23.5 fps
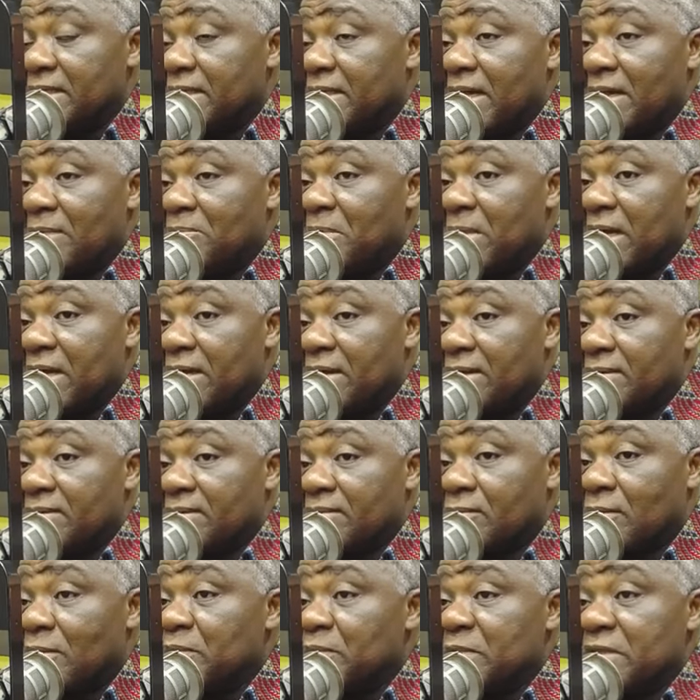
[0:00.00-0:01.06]
Now, my
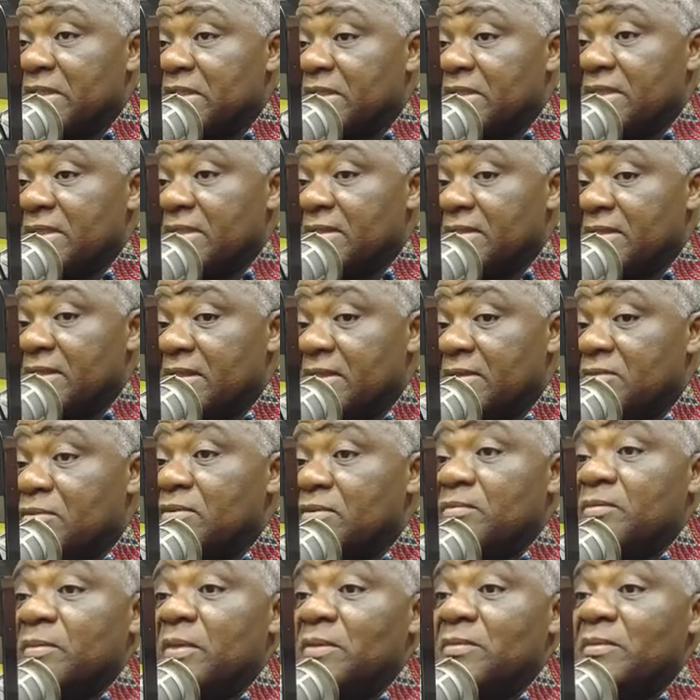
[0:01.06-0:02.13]
competition, it do
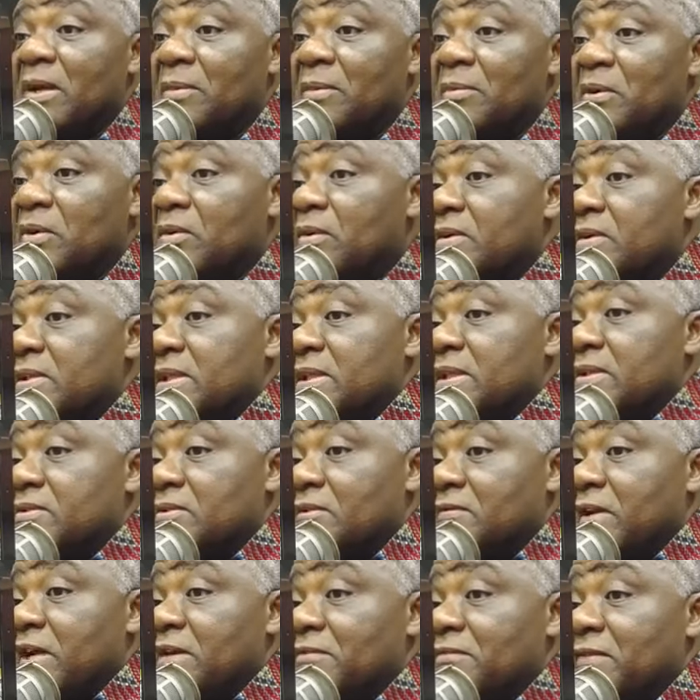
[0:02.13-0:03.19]
maybe because a
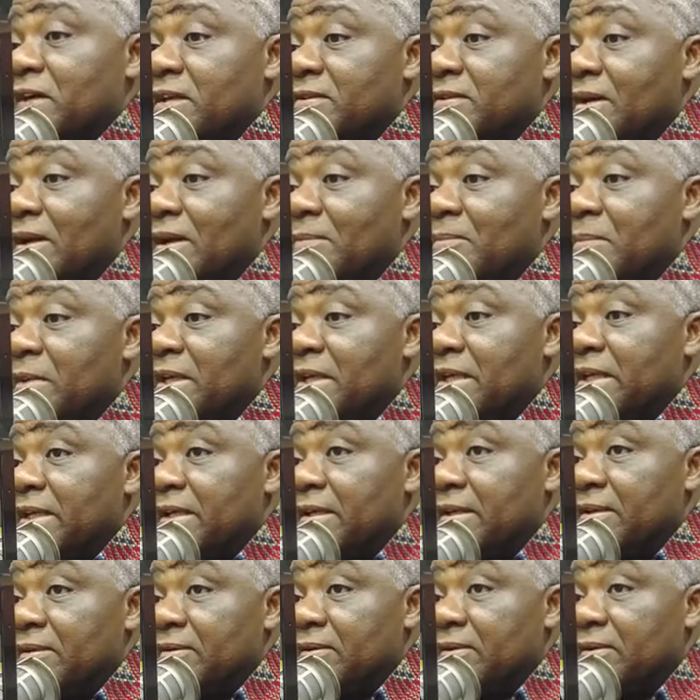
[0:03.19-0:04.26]
survivor, you know, I be a key,
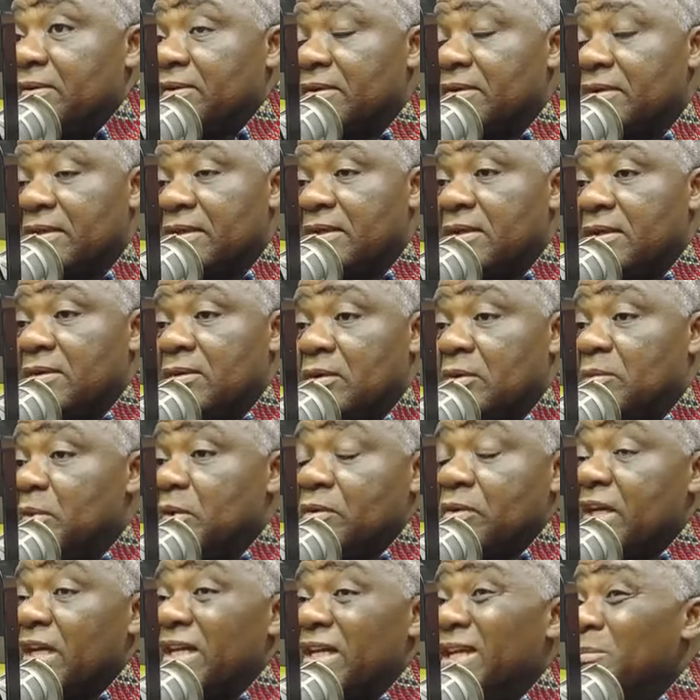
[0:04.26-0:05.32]
you know. Obi
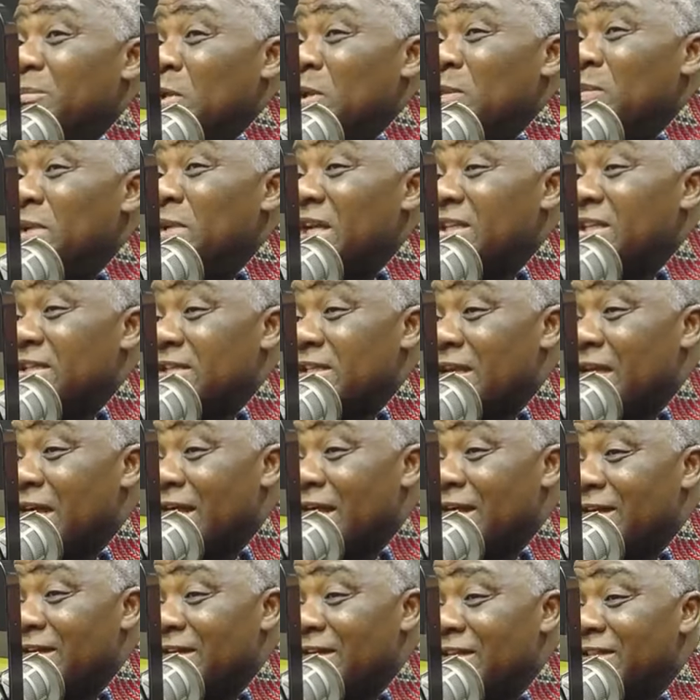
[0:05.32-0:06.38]
kura yi bibi
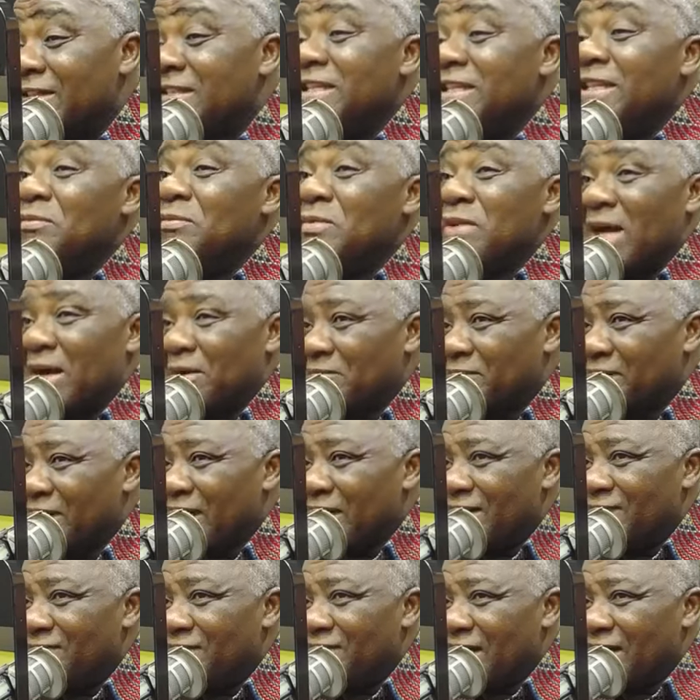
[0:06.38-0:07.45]
atia ni nua
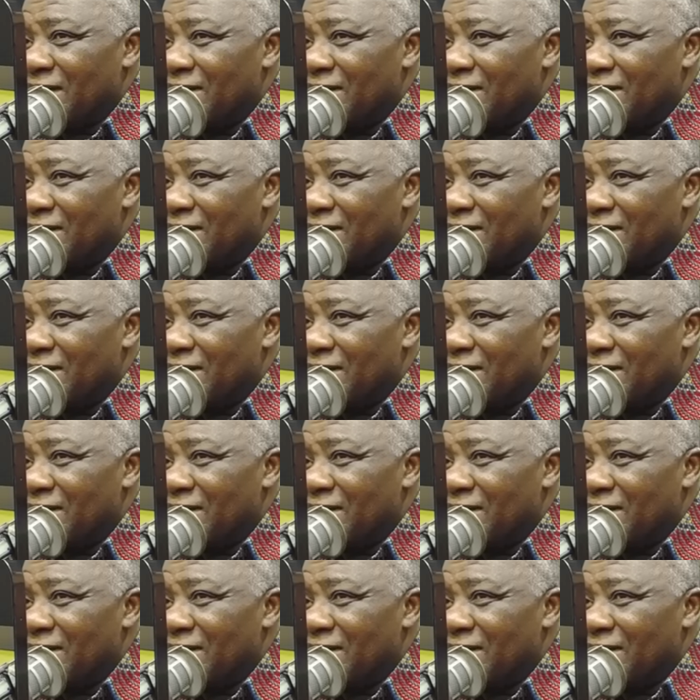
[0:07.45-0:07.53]
kura no a